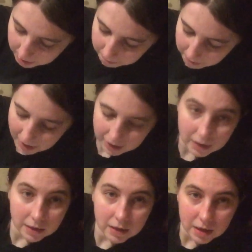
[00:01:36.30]

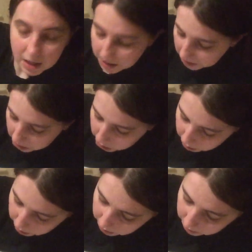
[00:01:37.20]
"Belle, is it
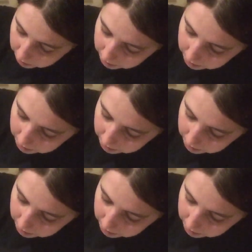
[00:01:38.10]
true?"